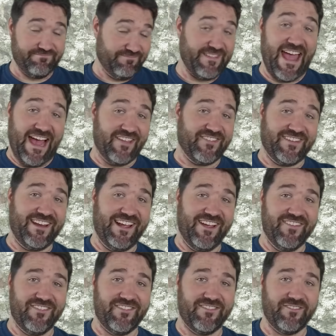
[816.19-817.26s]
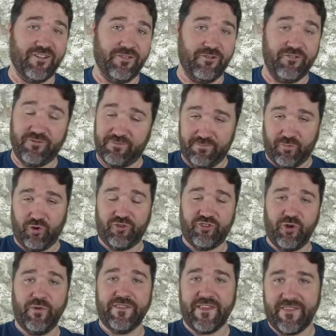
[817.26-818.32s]
Yes, it is. There's more
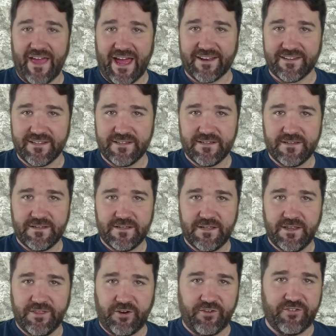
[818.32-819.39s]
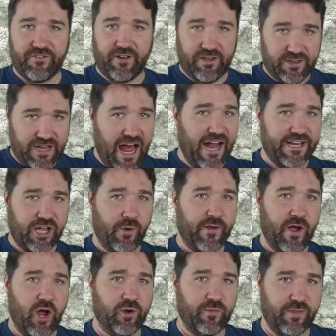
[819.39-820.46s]
to it than that. There's a lot
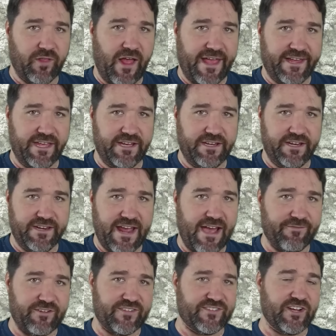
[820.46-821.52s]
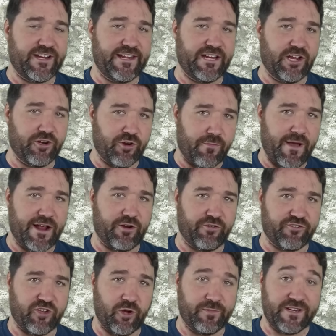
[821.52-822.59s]
going on with lichen, and you have to study it under a
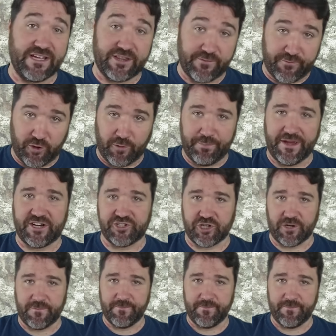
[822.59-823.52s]
microscope to get the full picture.